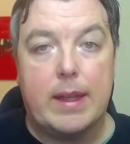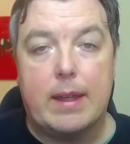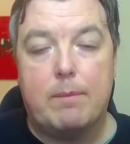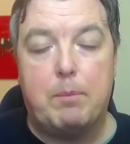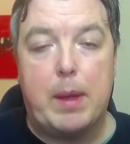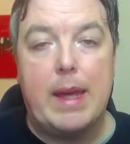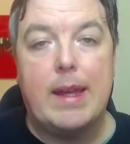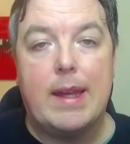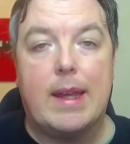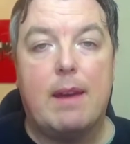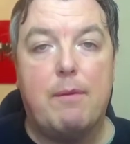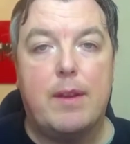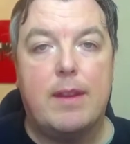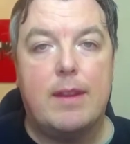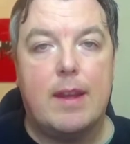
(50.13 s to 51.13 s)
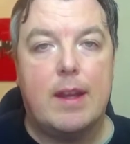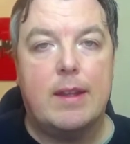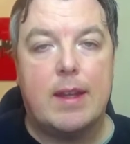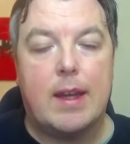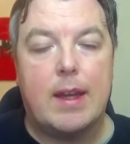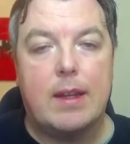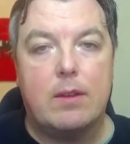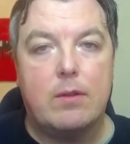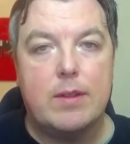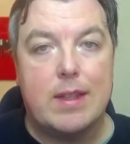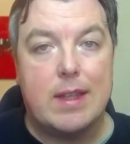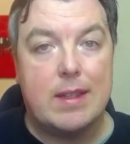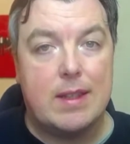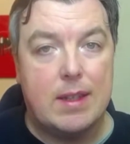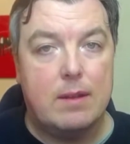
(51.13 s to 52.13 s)
being given that
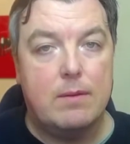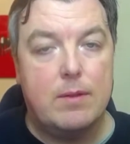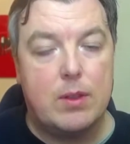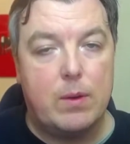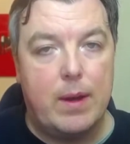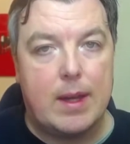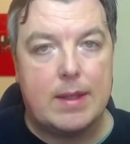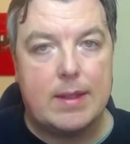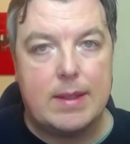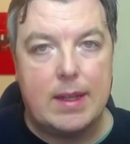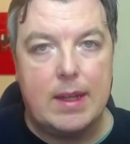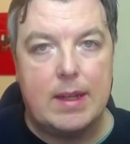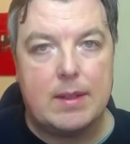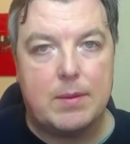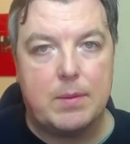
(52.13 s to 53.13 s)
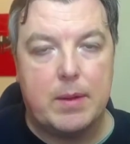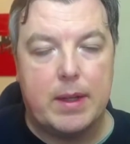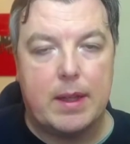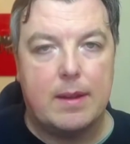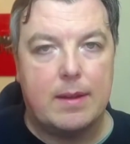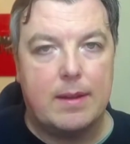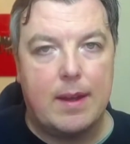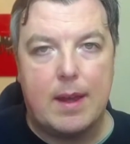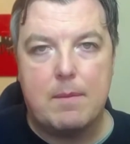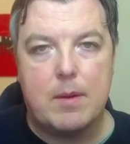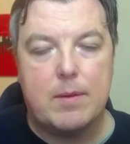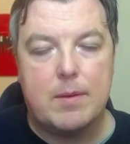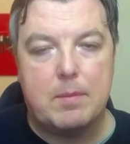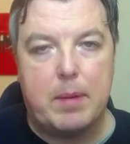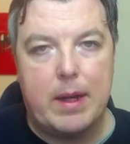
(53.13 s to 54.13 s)
diagnosis, and it was quite a serious one at the time. It
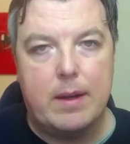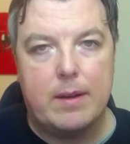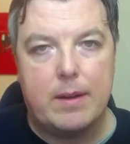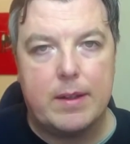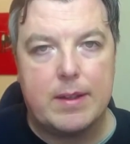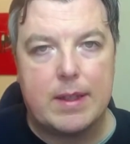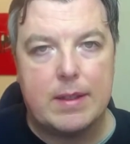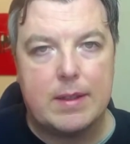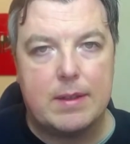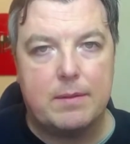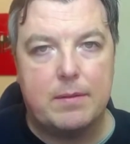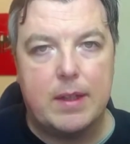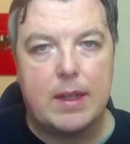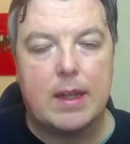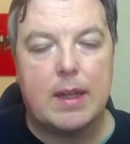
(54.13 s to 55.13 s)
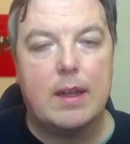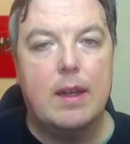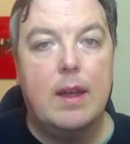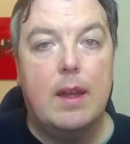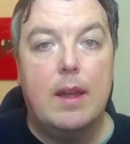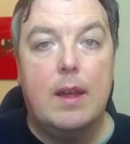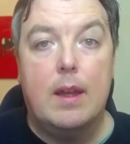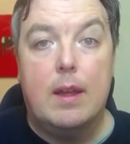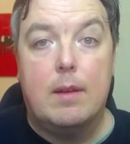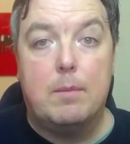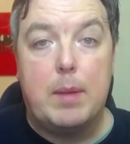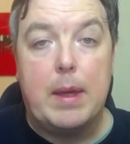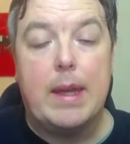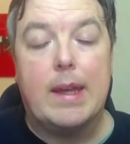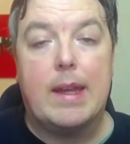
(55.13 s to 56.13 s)
was paranoid schizophrenia,
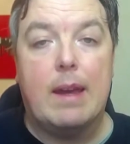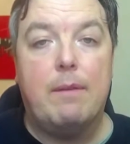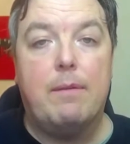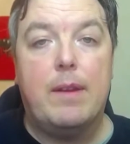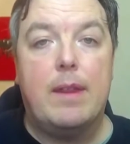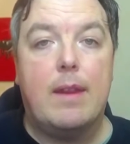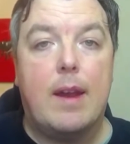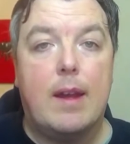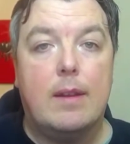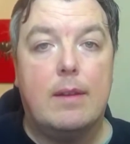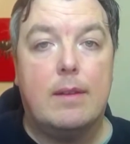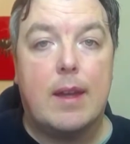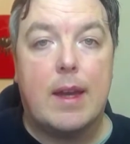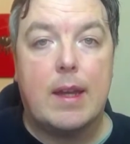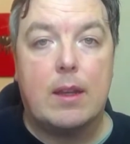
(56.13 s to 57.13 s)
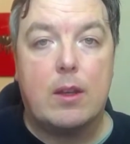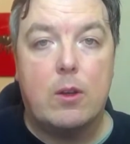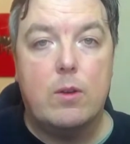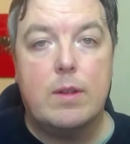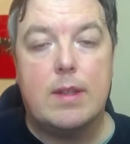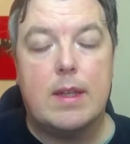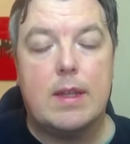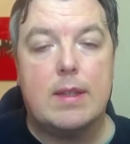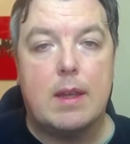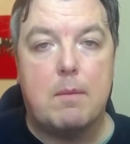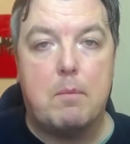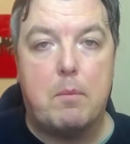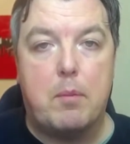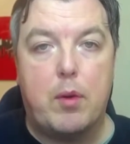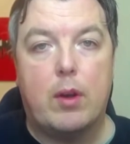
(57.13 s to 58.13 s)
being given that diagnosis,
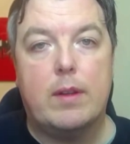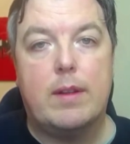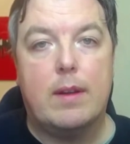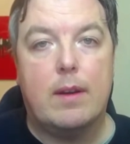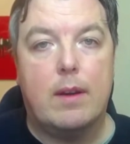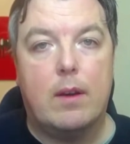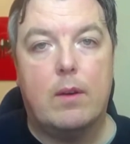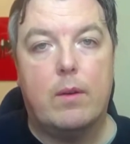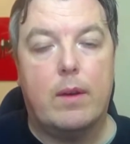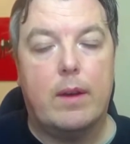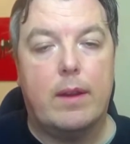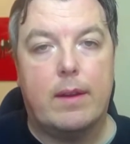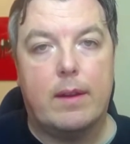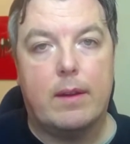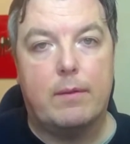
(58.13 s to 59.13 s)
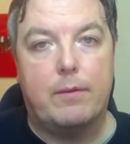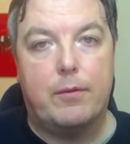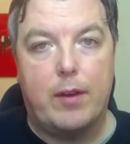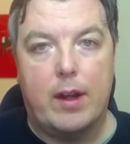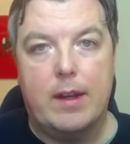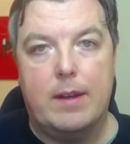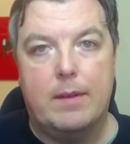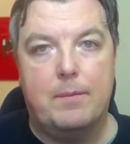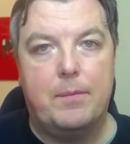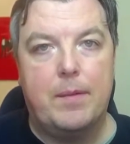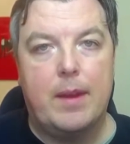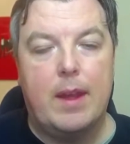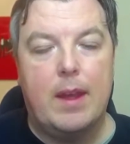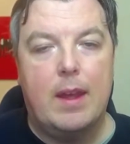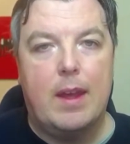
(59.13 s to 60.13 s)
it brought it all to the front.
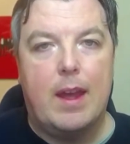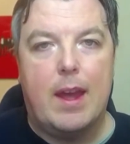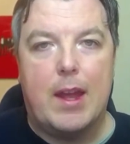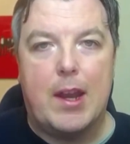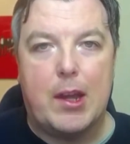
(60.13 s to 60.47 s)
And I